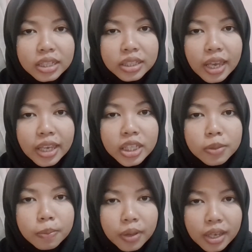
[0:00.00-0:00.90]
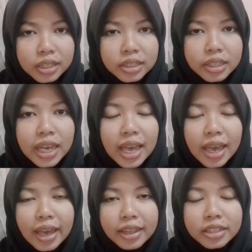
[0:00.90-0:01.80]
takes place
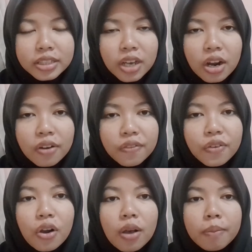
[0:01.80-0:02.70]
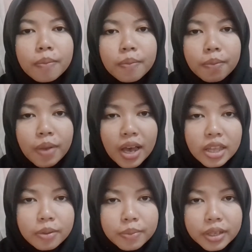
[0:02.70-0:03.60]
and start from
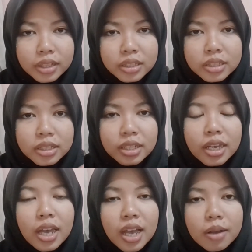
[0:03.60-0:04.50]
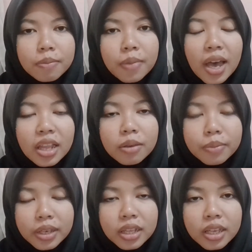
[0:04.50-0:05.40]
bilabials.
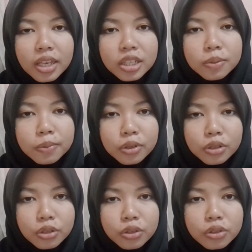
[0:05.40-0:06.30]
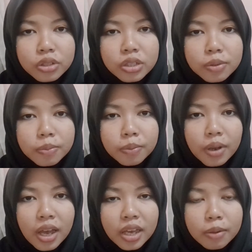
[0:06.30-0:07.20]
Bilabial is produced
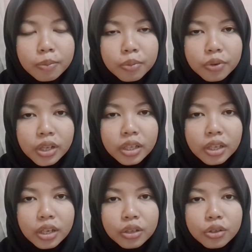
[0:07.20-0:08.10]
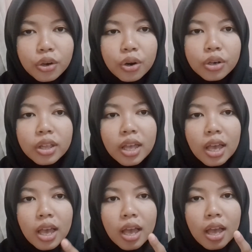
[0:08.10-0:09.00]
by bringing your
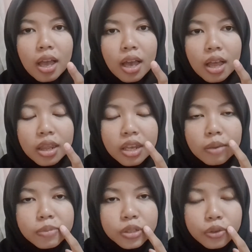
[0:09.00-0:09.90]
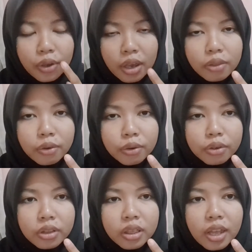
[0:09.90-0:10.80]
lips
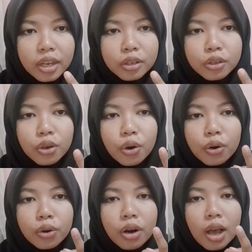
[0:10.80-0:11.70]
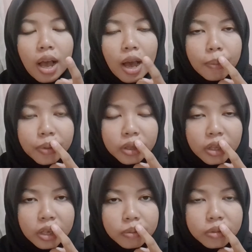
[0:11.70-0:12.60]
together, like your upper
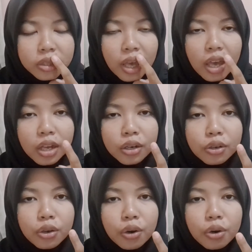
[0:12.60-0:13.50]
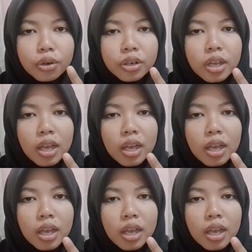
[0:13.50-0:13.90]
lips and your